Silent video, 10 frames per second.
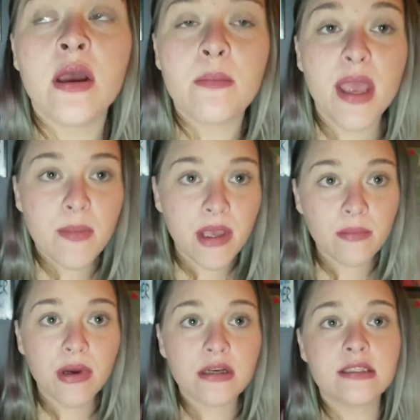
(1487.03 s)
baby
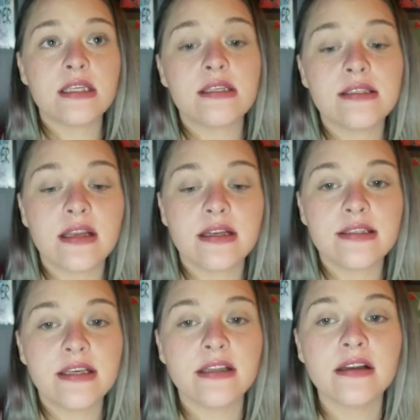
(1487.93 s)
unboxings that I
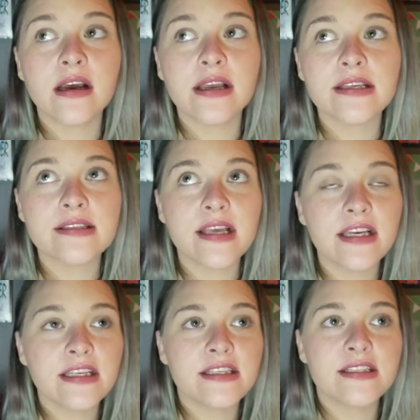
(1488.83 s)
did, it
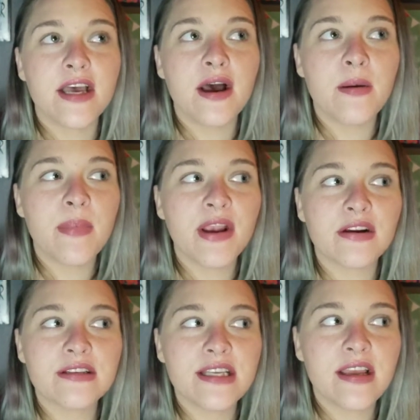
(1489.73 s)
says that
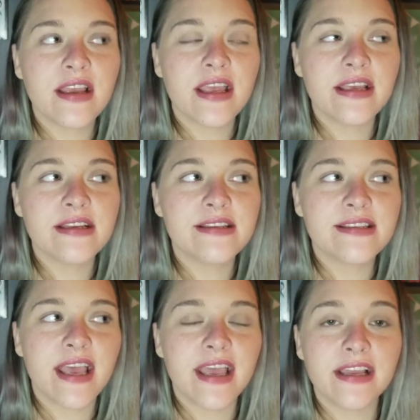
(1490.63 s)
parenting is
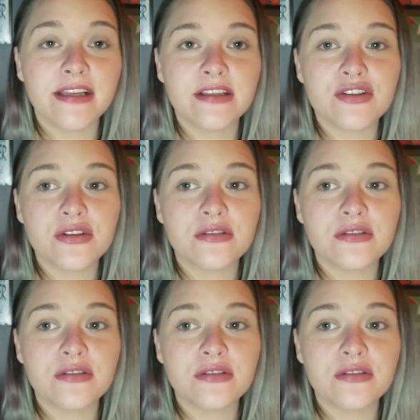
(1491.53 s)
a